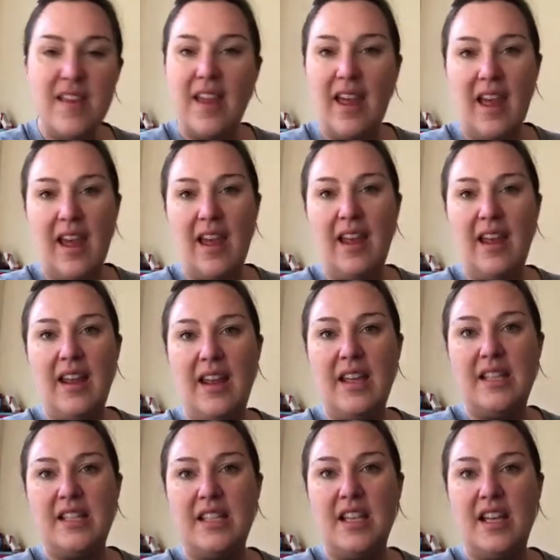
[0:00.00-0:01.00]
the key
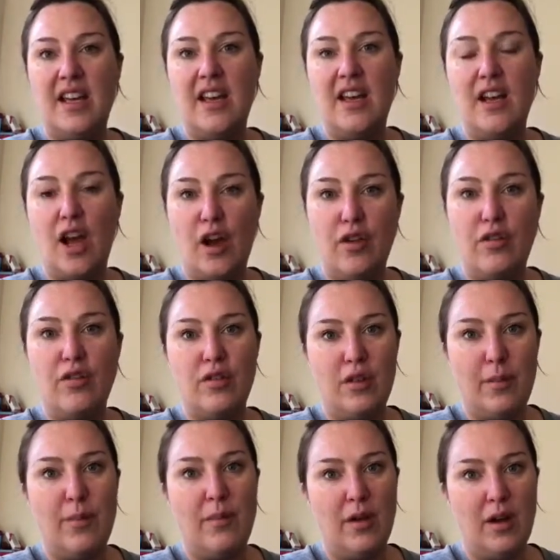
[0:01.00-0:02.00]
is to go through
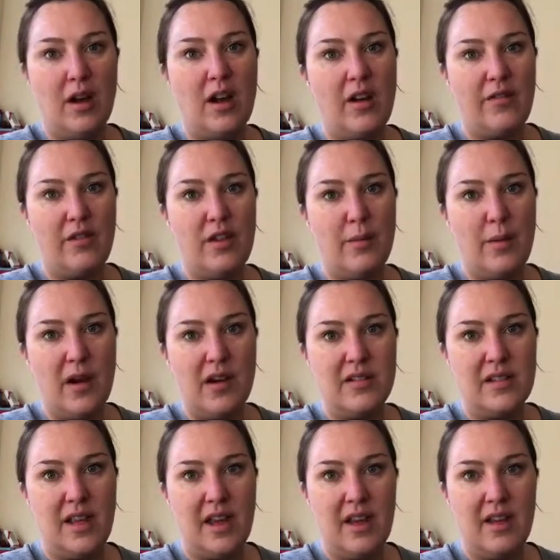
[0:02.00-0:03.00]
the
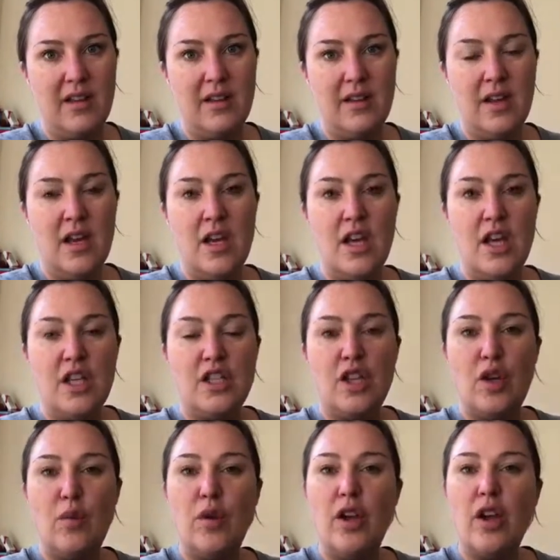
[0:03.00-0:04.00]
basket.
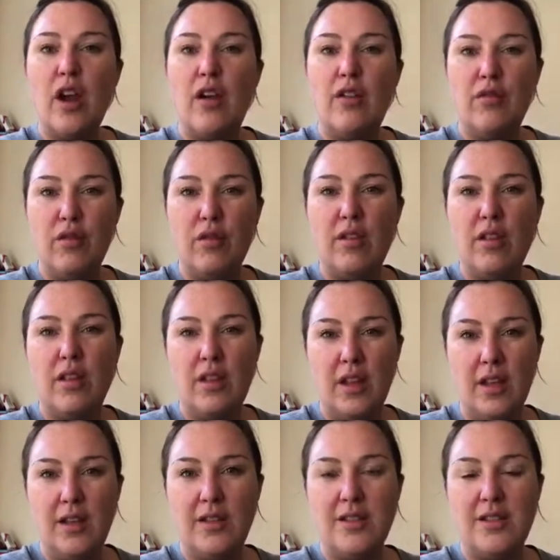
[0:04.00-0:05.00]
So you want to go through the
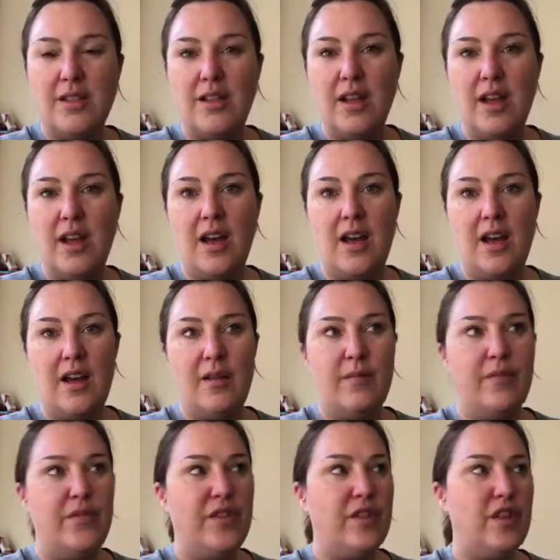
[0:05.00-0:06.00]
things that
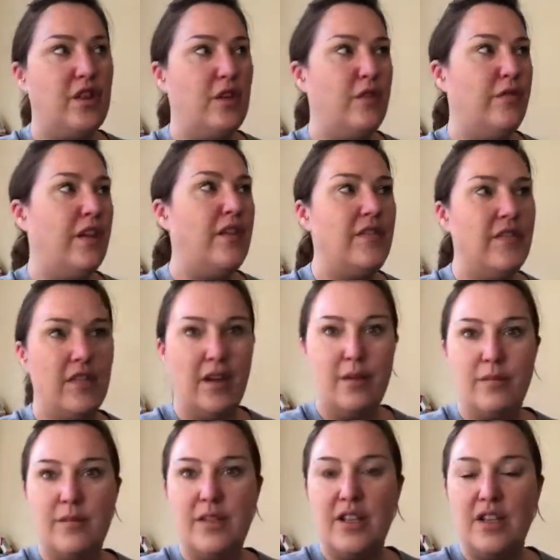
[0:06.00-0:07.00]
you've given
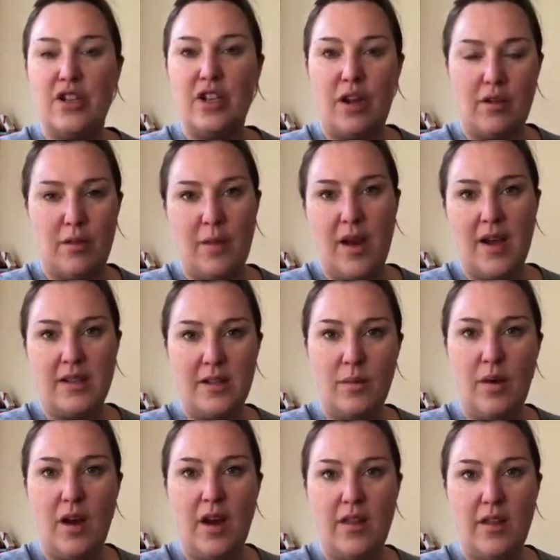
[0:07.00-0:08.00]
them, to show them how to
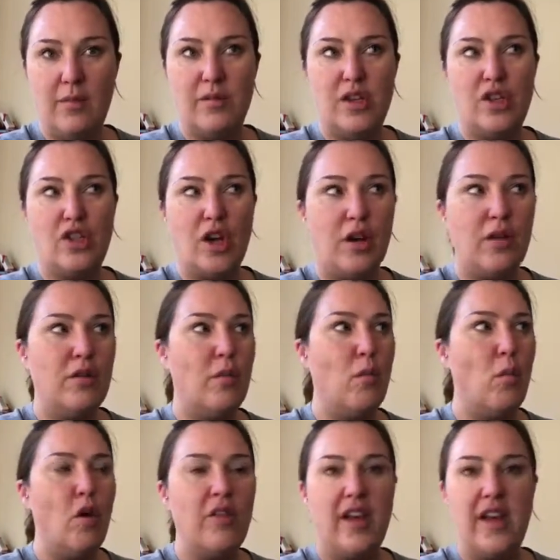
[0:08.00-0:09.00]
work them, to show
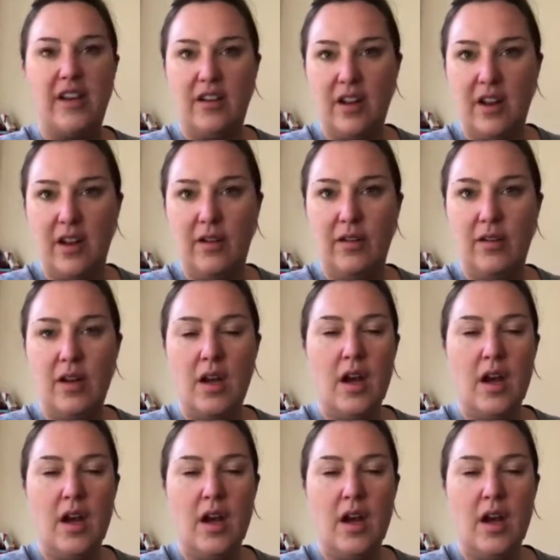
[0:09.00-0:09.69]
them what they do.